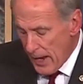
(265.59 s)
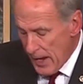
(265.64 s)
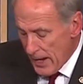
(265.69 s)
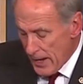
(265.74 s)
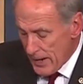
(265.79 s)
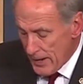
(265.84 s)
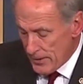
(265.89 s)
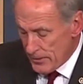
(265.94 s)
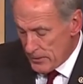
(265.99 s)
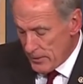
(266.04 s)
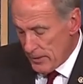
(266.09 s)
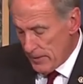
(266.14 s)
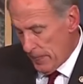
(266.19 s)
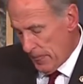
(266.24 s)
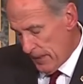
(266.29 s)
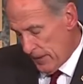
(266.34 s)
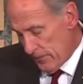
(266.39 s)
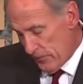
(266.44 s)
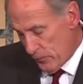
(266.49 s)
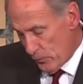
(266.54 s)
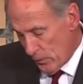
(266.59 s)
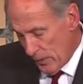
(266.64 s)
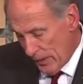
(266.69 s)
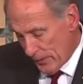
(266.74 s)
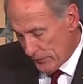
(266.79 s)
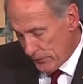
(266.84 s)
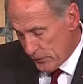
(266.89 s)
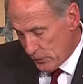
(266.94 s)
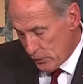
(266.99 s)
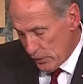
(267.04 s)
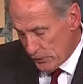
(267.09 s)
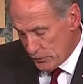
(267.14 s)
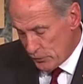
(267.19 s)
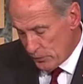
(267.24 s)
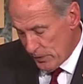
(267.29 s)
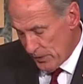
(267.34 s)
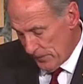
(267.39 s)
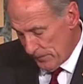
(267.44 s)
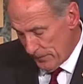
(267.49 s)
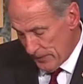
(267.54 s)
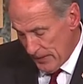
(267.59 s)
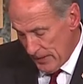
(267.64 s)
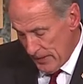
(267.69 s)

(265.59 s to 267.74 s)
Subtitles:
and throughout the country.